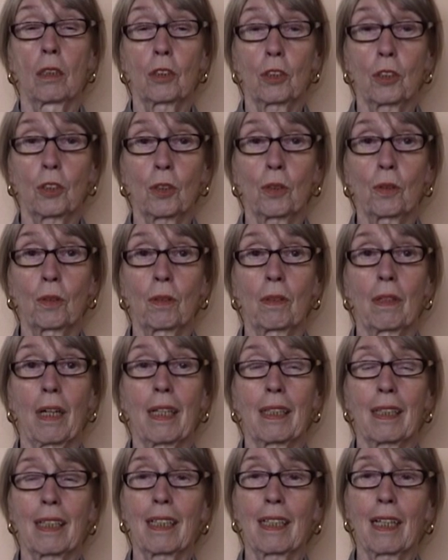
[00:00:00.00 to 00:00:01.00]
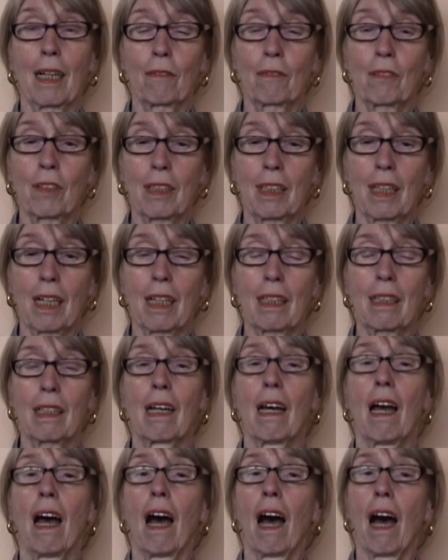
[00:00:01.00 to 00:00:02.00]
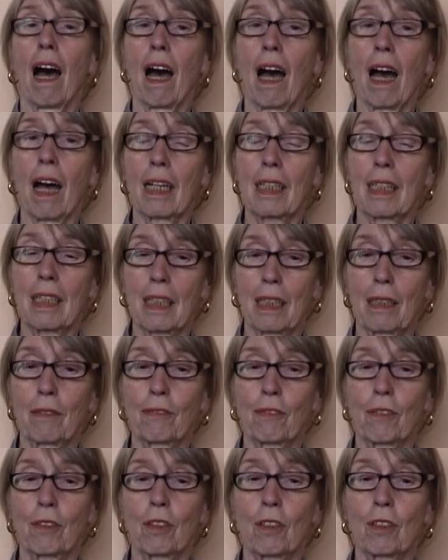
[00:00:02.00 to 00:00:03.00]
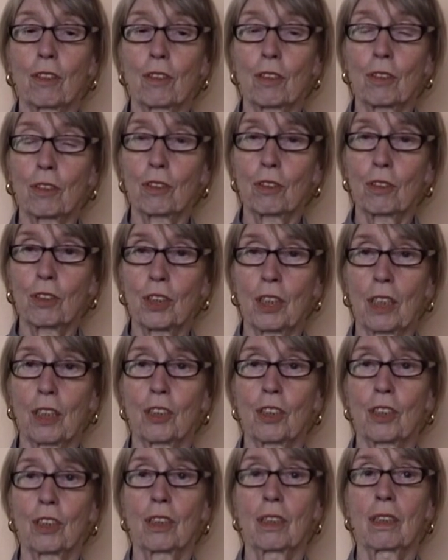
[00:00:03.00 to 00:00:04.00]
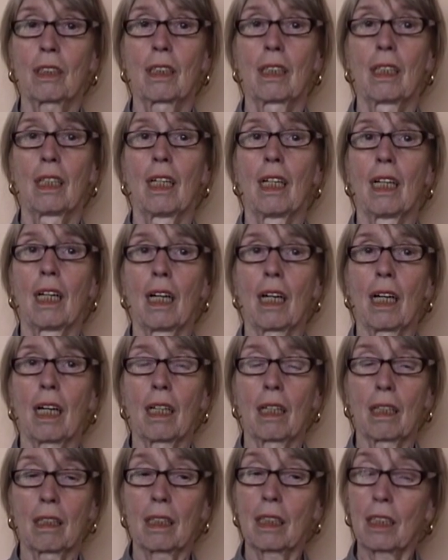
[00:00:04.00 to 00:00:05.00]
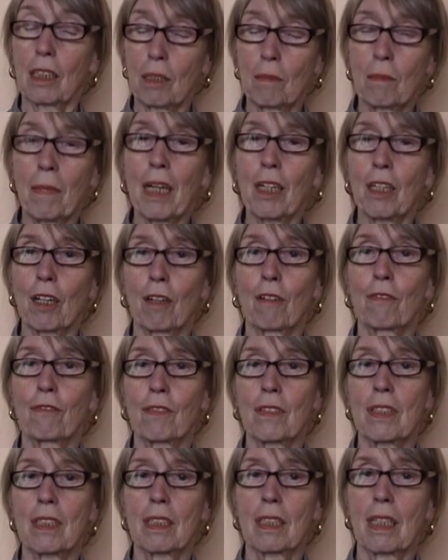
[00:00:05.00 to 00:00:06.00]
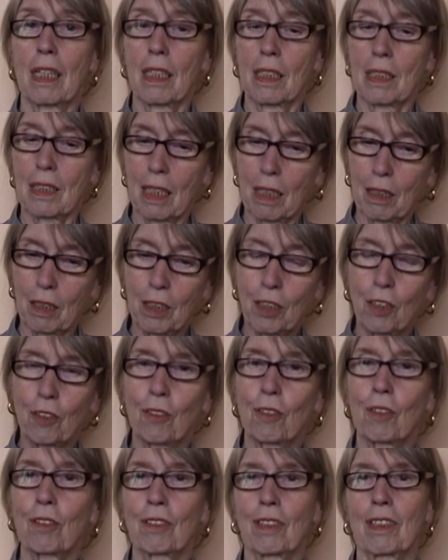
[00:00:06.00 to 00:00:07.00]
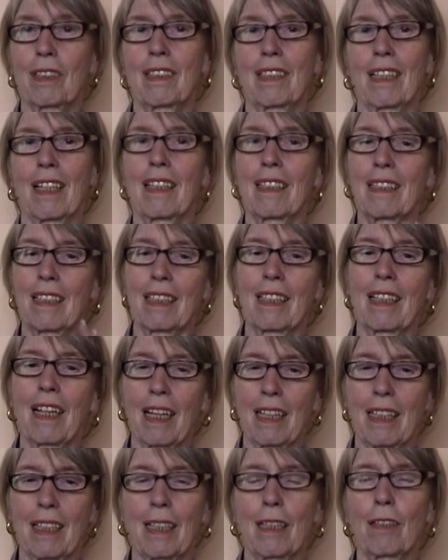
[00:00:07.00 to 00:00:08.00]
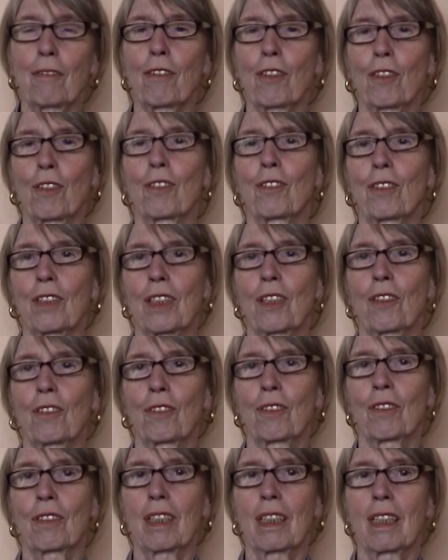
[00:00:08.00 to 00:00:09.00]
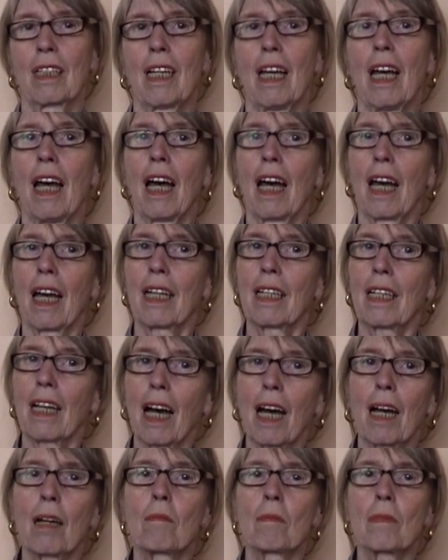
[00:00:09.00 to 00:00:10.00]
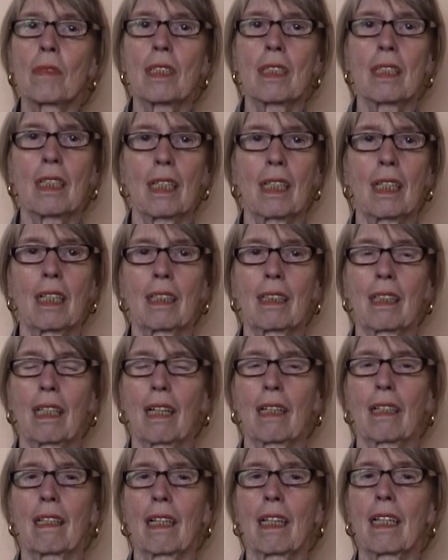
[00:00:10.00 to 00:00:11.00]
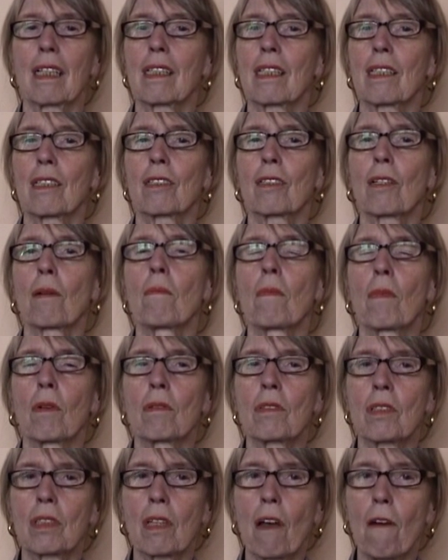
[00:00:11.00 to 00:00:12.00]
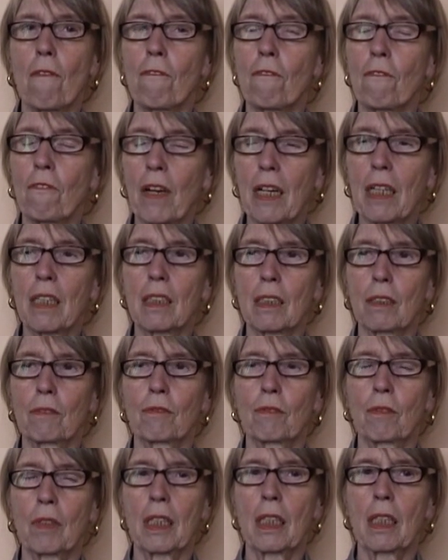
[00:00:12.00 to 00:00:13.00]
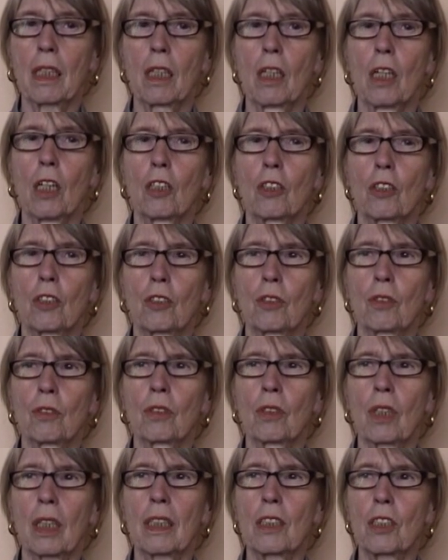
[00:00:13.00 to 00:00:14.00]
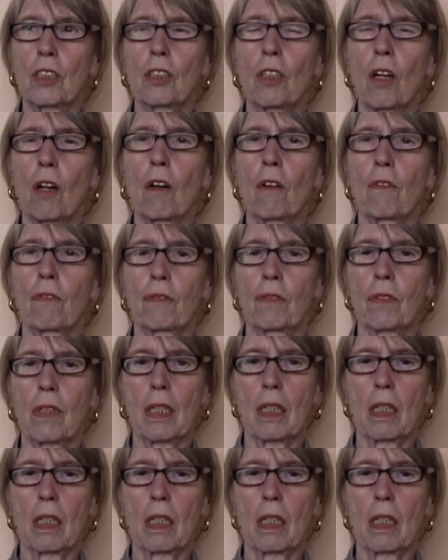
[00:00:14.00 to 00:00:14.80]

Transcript: So, and then after that, I gave her the suggestion in my office as I recorded, and then I gave her the recording. And I must say that it is the most effective way to resolve